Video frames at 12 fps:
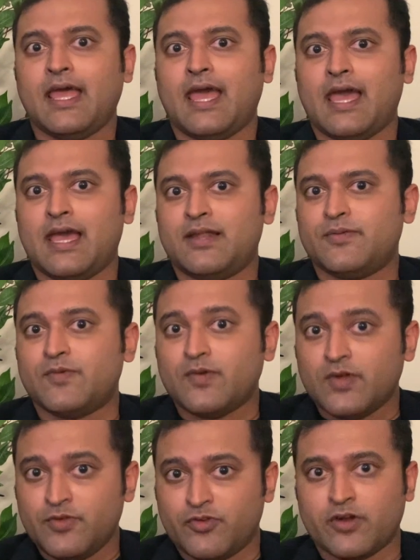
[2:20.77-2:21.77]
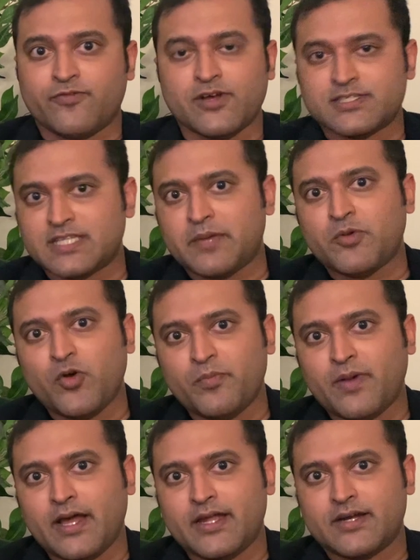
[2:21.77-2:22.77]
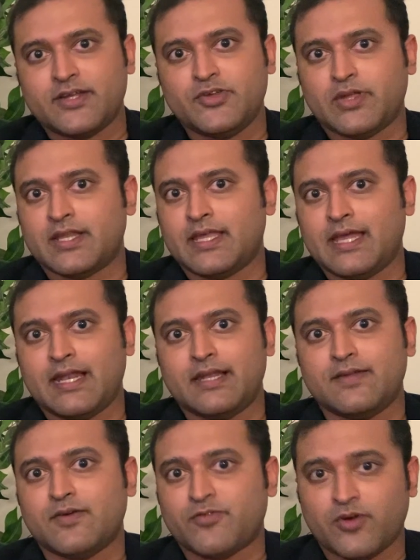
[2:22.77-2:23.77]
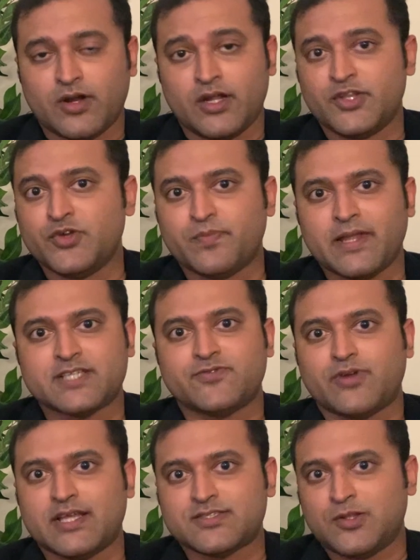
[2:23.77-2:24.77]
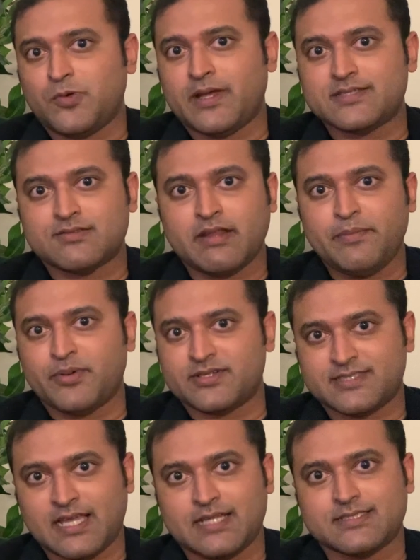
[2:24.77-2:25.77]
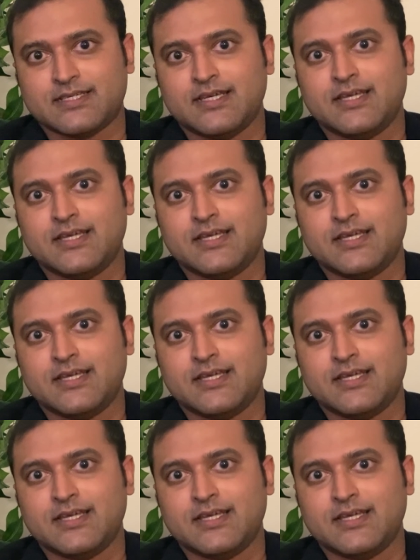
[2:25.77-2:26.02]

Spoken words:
and if you're a first-time home buyer, you can get for a duplex for as low as 3%.